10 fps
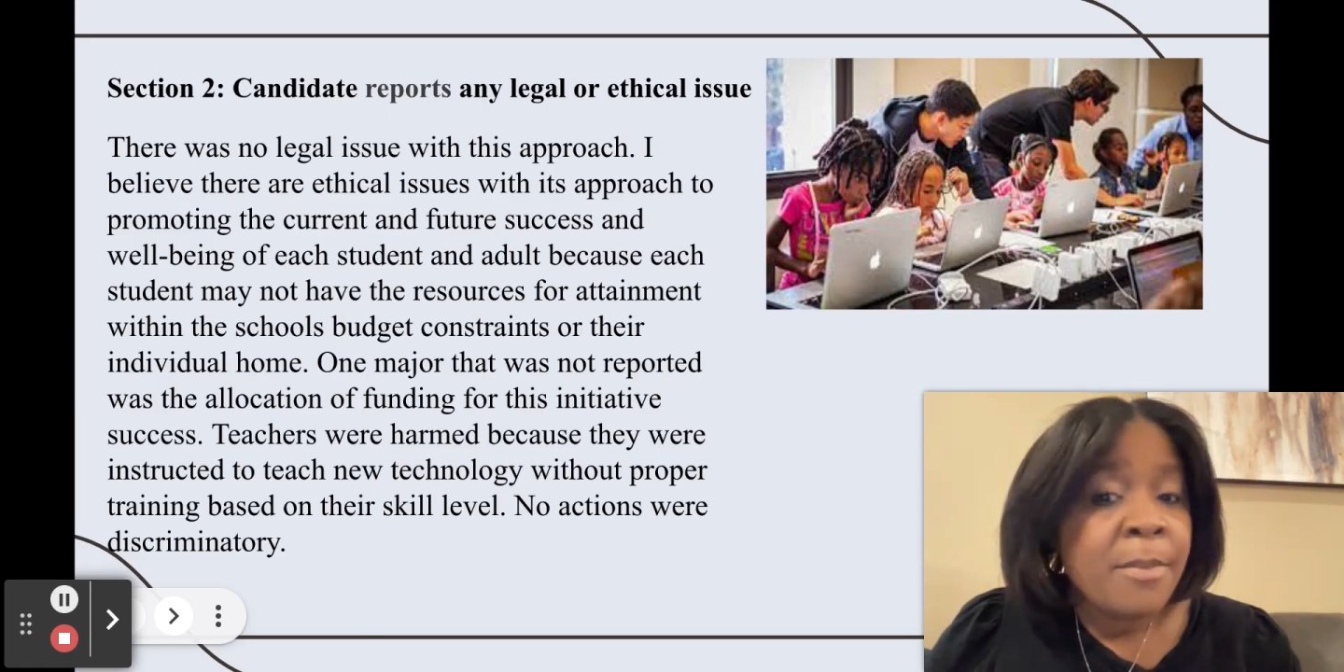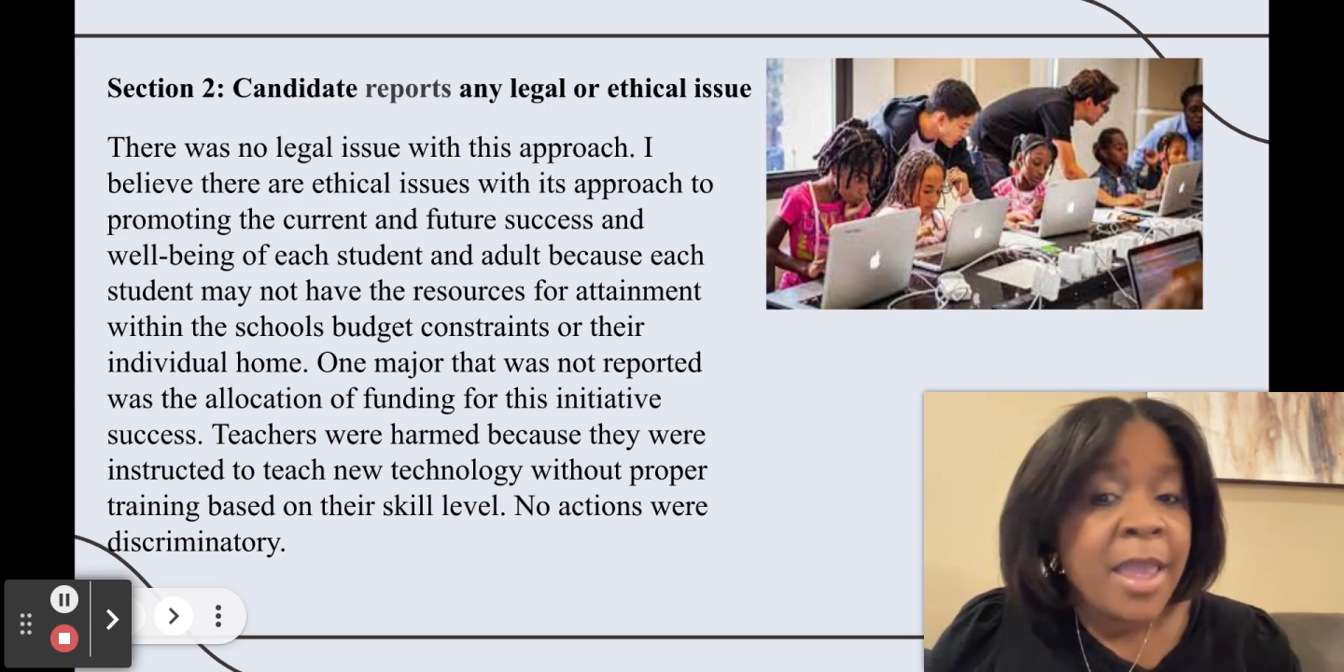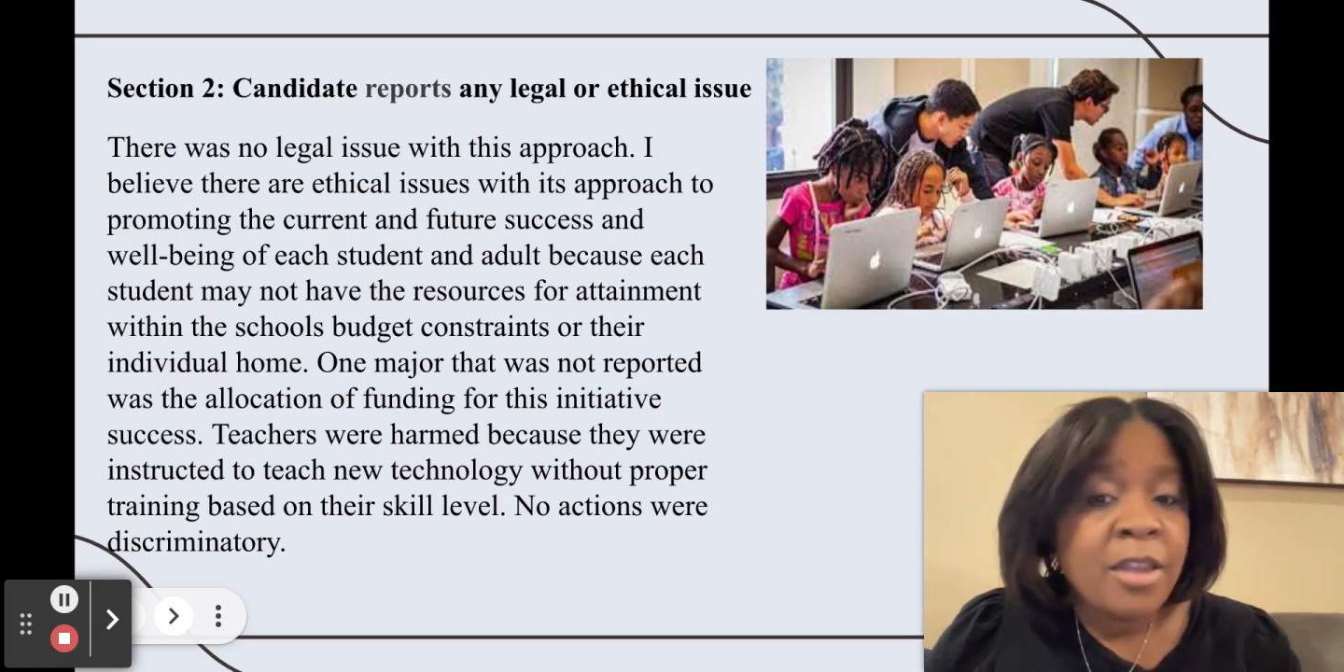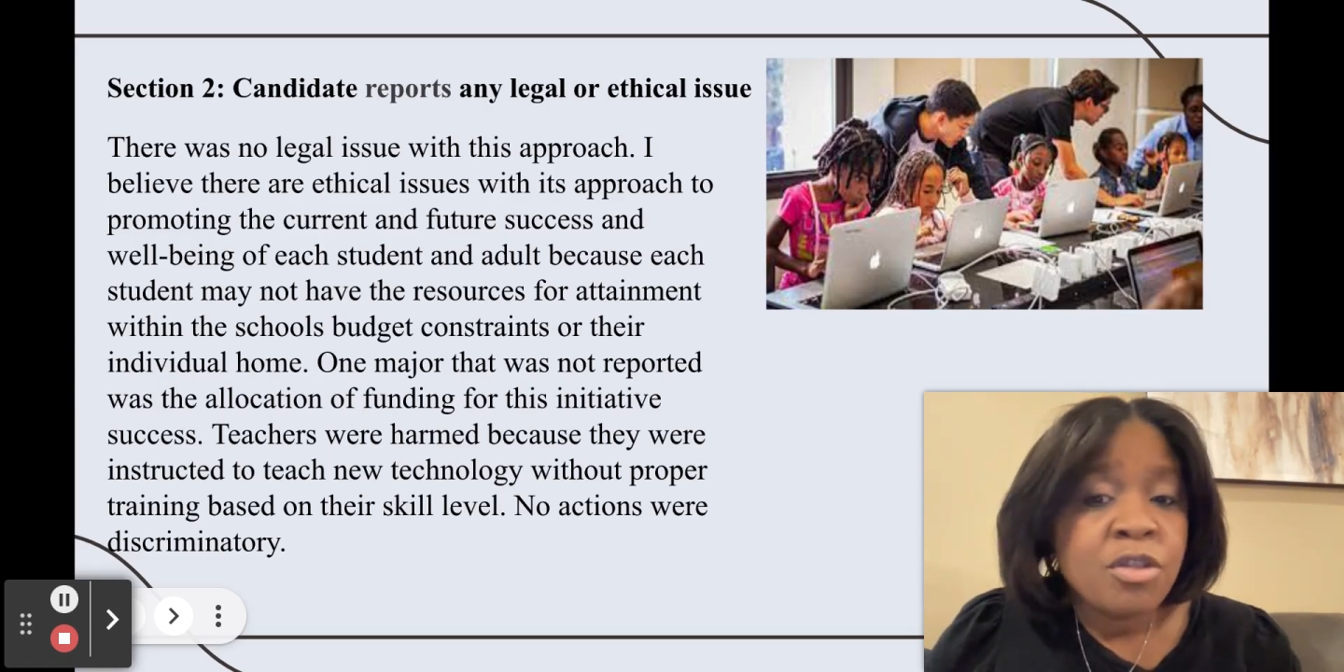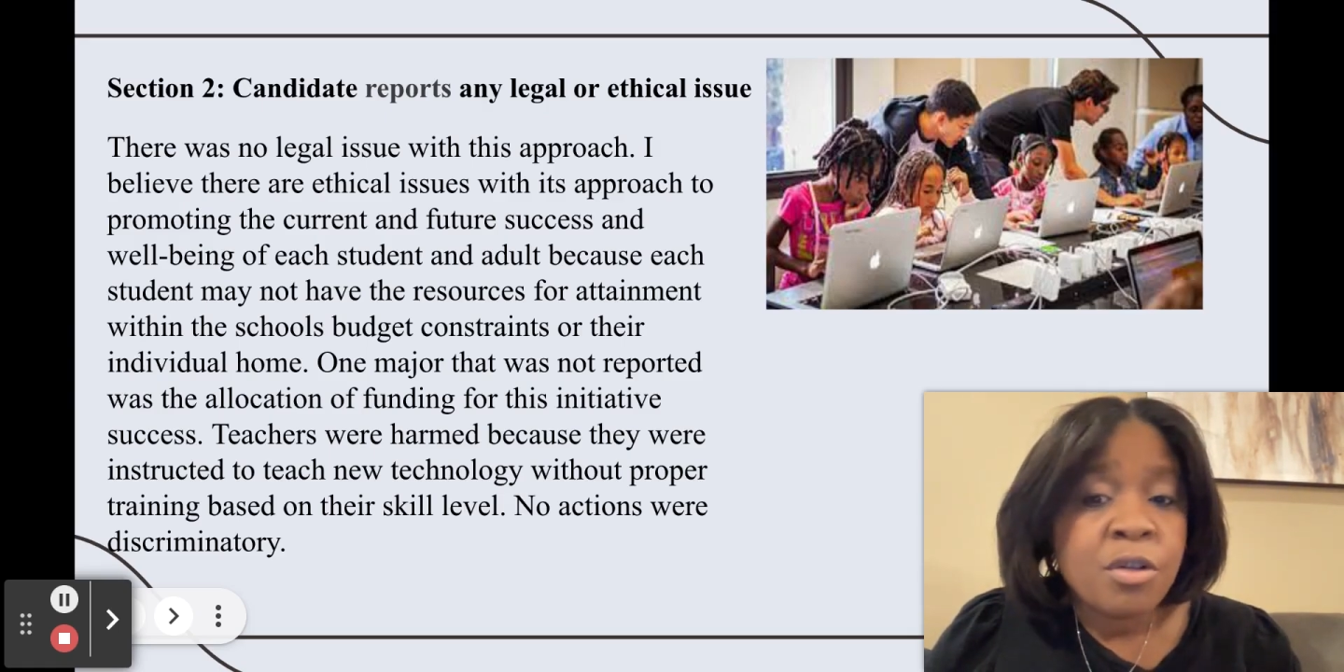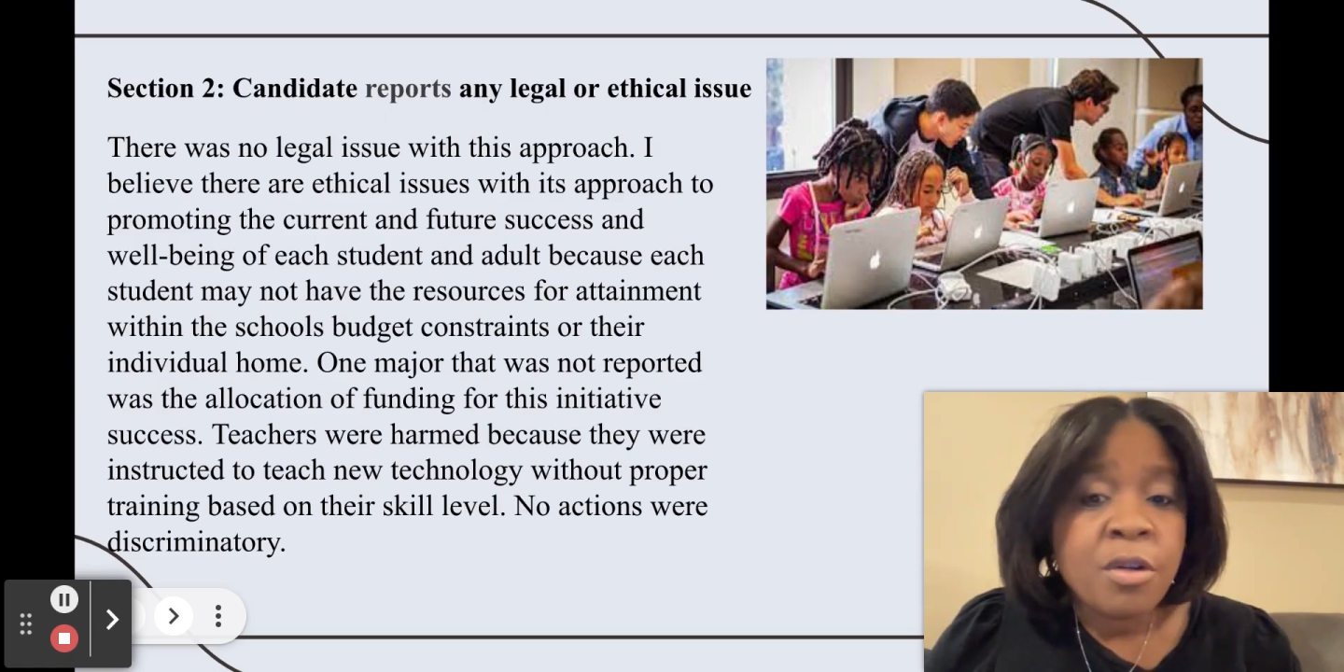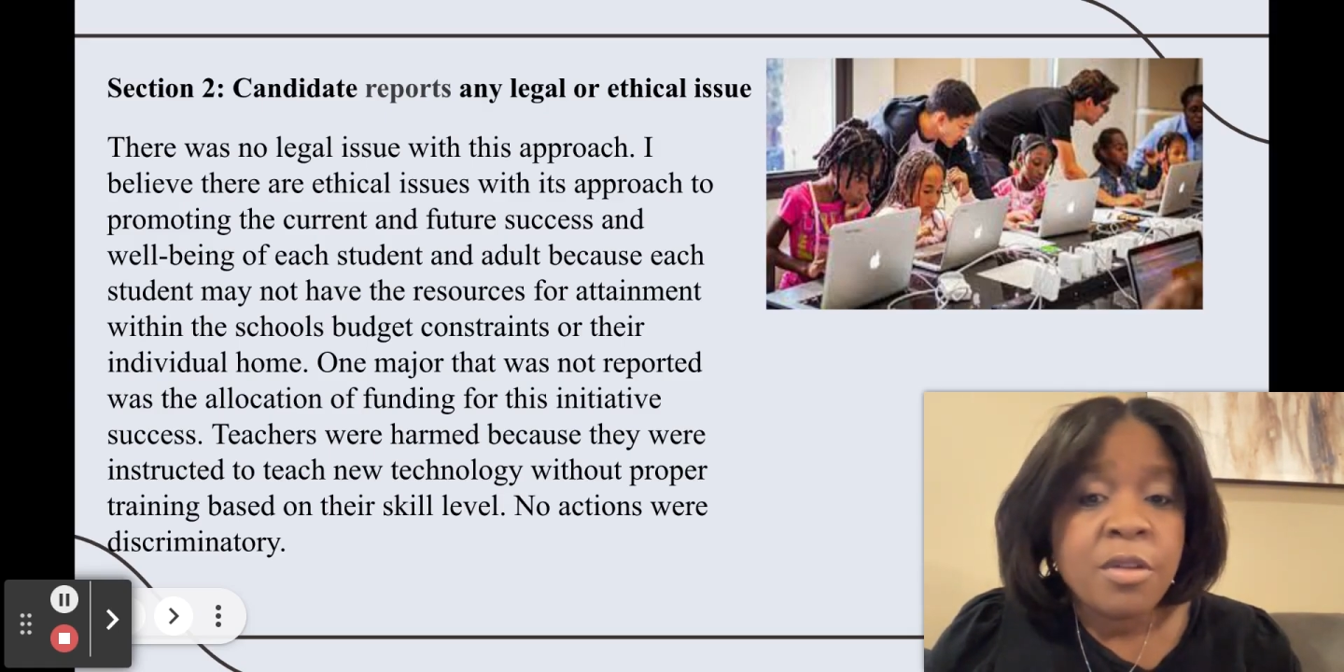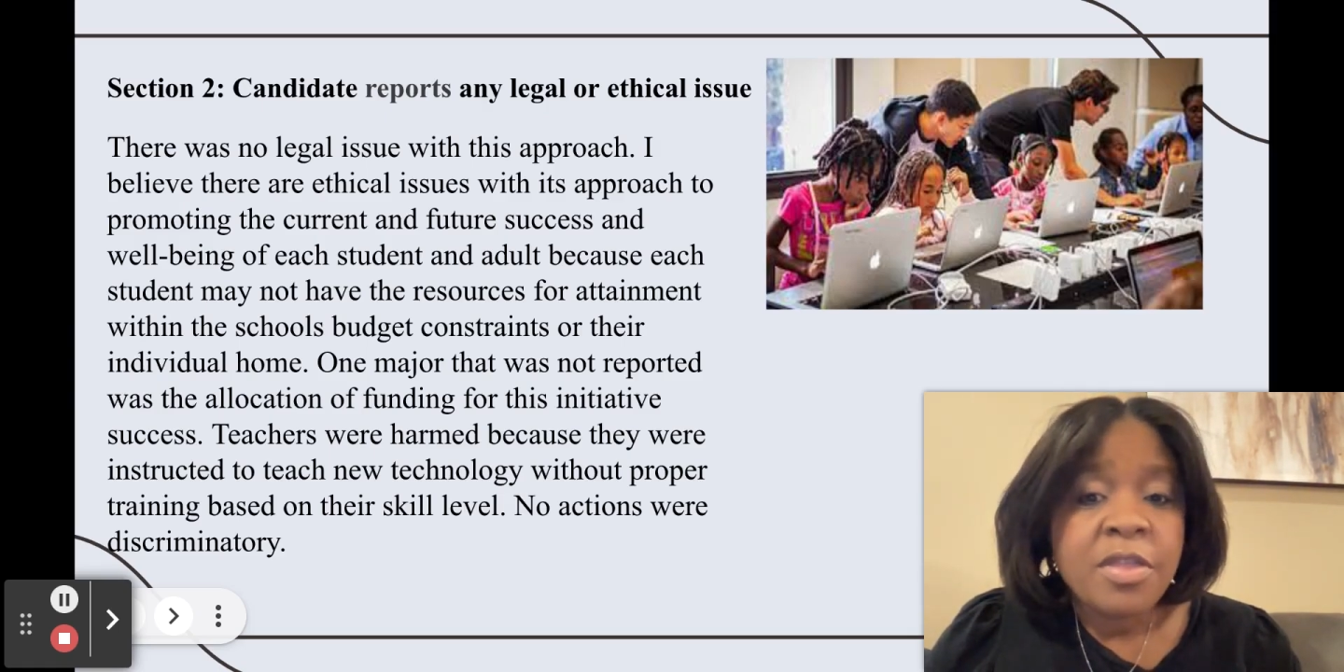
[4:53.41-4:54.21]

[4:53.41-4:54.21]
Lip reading: major